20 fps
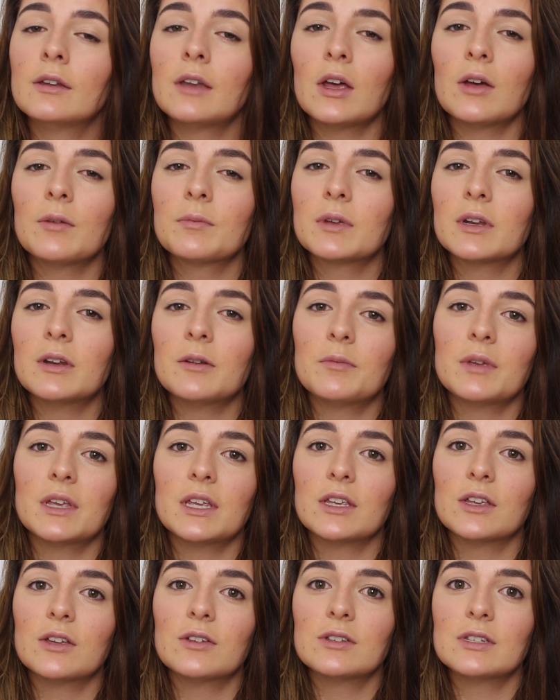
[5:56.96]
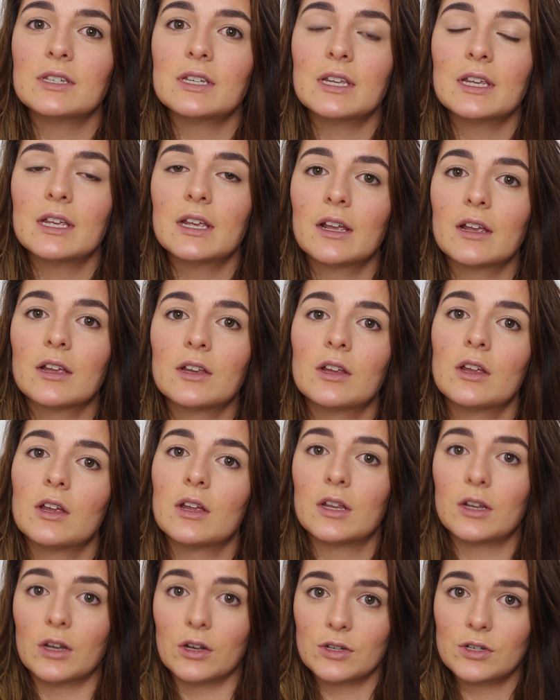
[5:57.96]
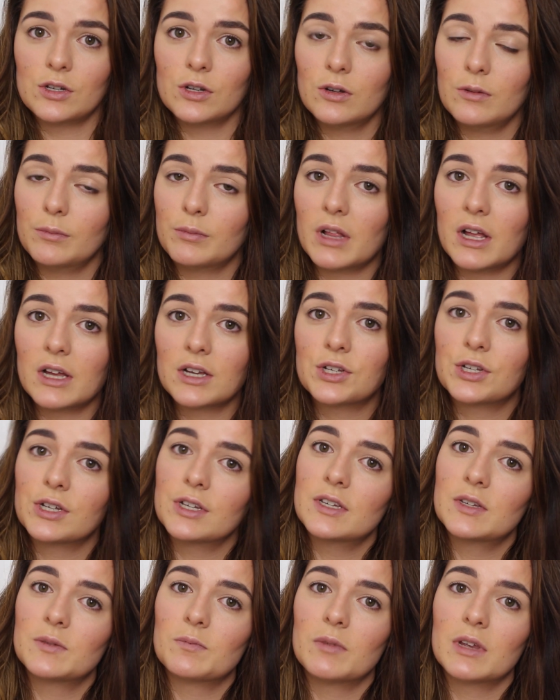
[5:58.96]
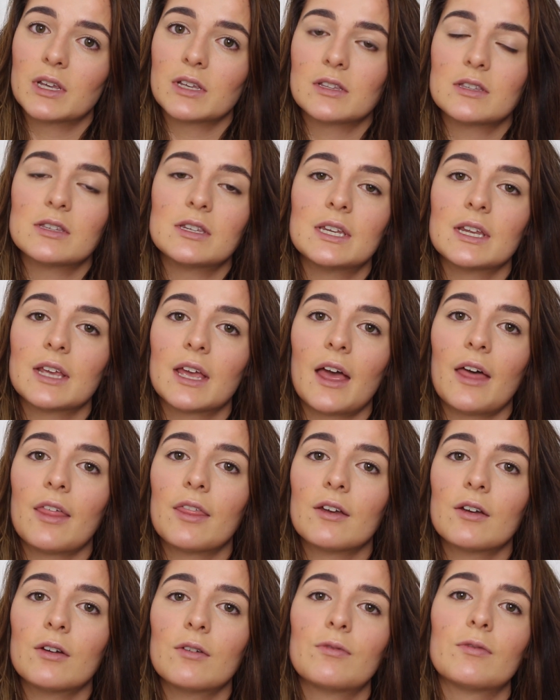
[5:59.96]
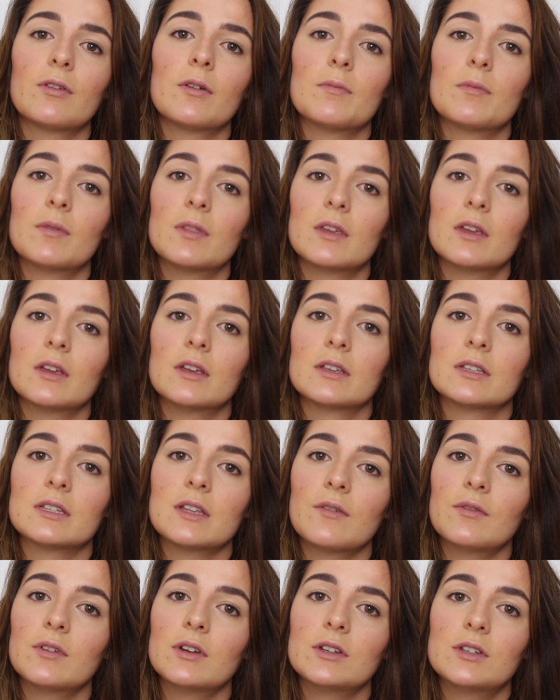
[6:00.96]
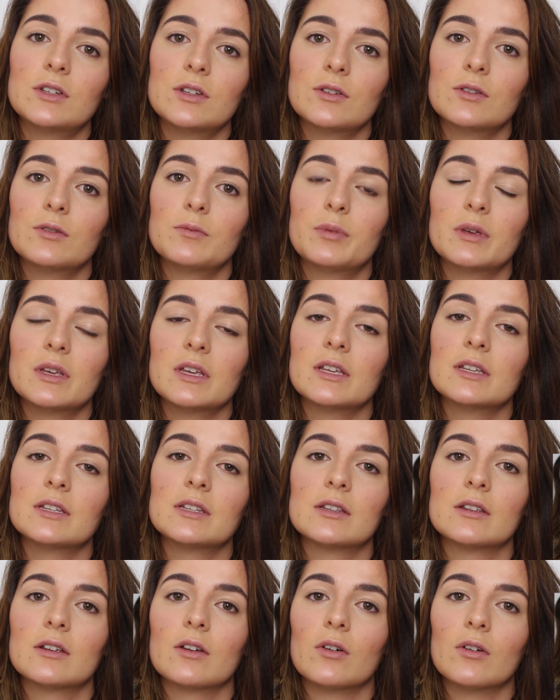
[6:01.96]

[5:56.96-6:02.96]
Now I'm going to be using two blushes mixed together from the 72-piece